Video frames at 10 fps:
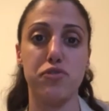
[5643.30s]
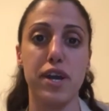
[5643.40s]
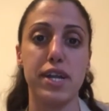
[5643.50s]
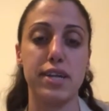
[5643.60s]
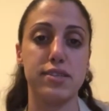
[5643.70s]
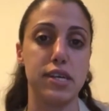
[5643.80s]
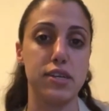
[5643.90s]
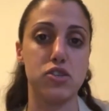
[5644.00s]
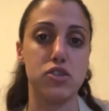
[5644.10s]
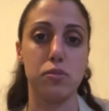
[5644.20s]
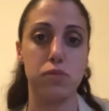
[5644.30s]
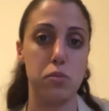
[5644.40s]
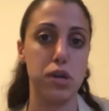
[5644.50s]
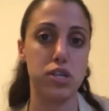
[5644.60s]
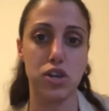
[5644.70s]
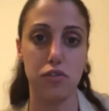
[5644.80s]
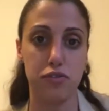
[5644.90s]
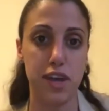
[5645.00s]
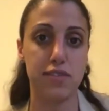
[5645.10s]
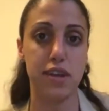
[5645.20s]
financing. So the mix of
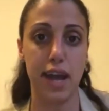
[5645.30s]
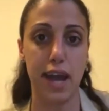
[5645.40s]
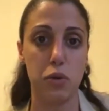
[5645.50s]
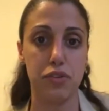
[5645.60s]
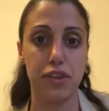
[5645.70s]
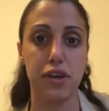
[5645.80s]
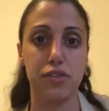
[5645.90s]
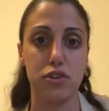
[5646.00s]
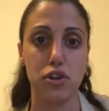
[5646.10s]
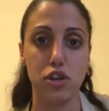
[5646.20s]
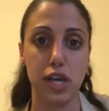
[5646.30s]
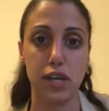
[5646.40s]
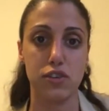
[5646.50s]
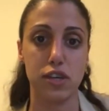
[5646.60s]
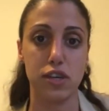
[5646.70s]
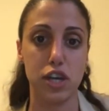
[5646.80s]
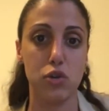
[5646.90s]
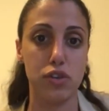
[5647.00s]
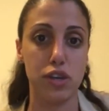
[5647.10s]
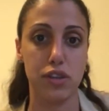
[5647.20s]
debt and equity that they're looking to
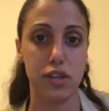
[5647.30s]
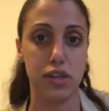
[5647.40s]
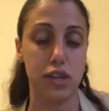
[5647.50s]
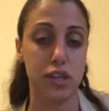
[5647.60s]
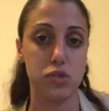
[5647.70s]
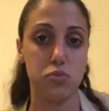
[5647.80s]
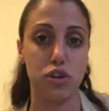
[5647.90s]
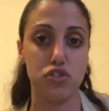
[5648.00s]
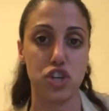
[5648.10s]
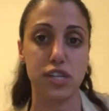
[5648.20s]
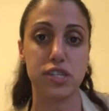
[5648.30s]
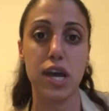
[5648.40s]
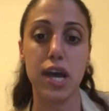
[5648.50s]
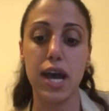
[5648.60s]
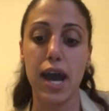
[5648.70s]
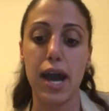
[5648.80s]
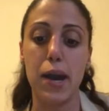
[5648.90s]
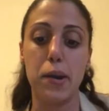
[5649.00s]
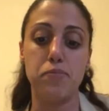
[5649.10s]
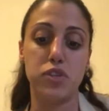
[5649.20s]
include in these projects.
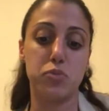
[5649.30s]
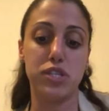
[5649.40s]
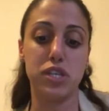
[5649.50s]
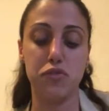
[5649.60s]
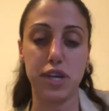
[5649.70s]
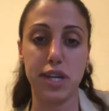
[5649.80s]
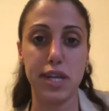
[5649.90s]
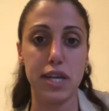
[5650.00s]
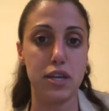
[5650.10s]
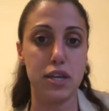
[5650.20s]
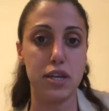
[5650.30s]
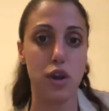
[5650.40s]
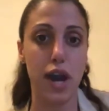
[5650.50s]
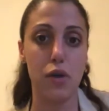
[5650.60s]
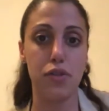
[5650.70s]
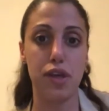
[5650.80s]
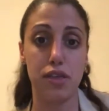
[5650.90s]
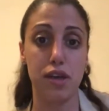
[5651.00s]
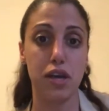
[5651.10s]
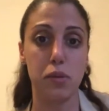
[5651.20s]
Specifically, you know, how they
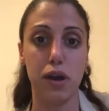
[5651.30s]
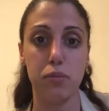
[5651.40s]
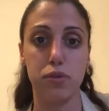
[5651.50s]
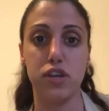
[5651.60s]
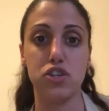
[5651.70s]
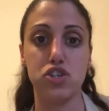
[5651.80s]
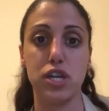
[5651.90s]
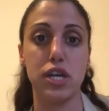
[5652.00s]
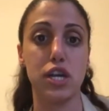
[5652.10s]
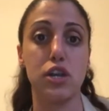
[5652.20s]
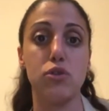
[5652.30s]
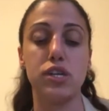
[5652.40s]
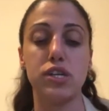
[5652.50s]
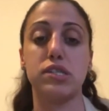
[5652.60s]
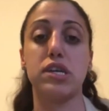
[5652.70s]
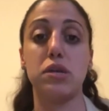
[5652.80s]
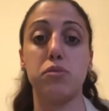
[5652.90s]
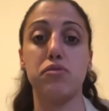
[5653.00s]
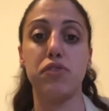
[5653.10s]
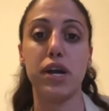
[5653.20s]
think about potentially including
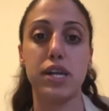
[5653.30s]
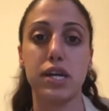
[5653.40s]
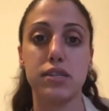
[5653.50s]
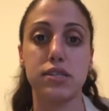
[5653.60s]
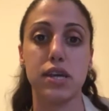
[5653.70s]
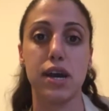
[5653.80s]
sustainable finance